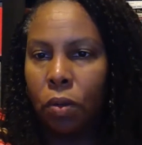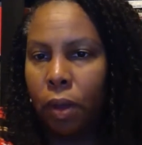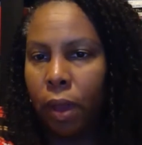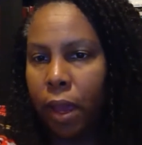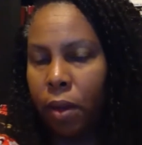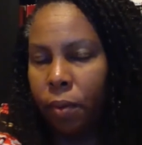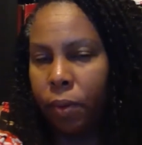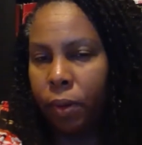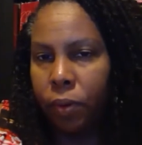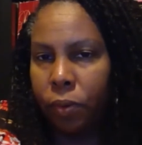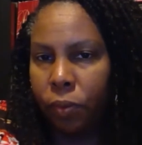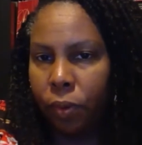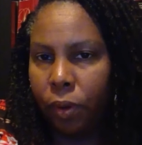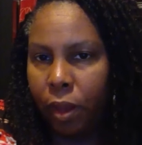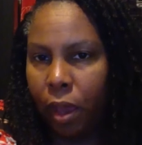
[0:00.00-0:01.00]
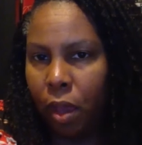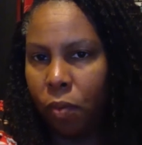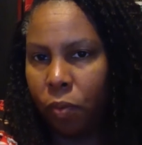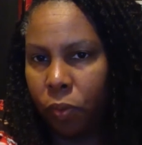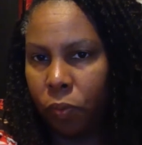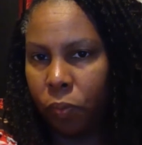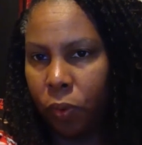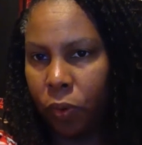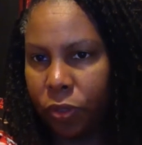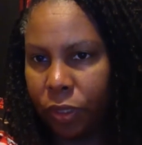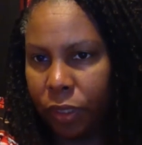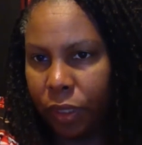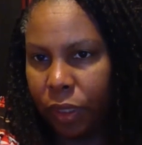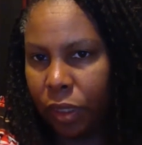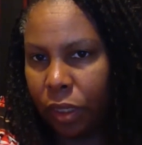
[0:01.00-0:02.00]
how it works
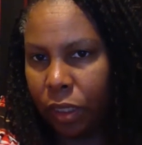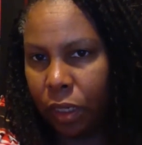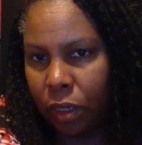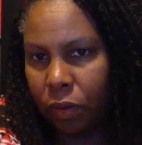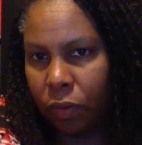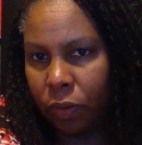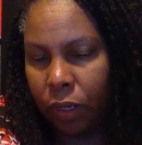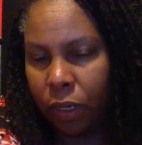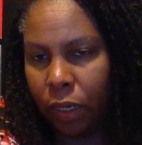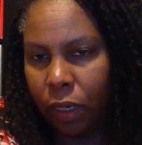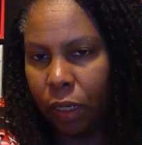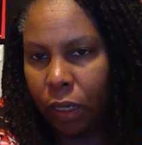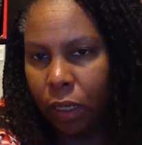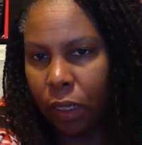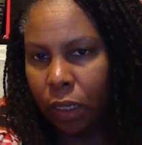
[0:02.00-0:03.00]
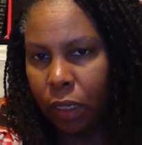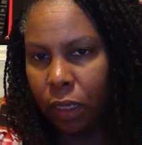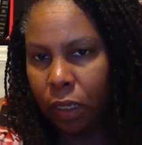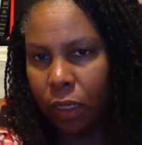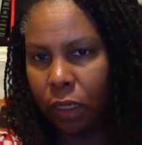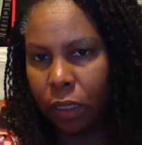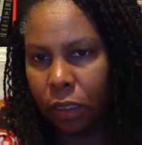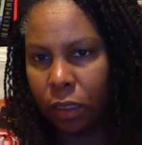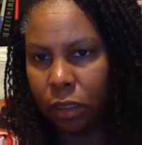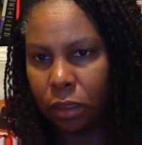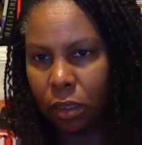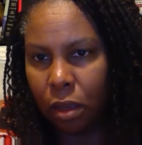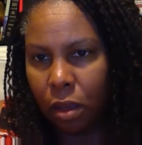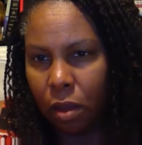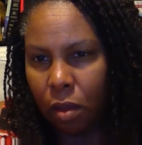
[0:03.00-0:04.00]
in theory, is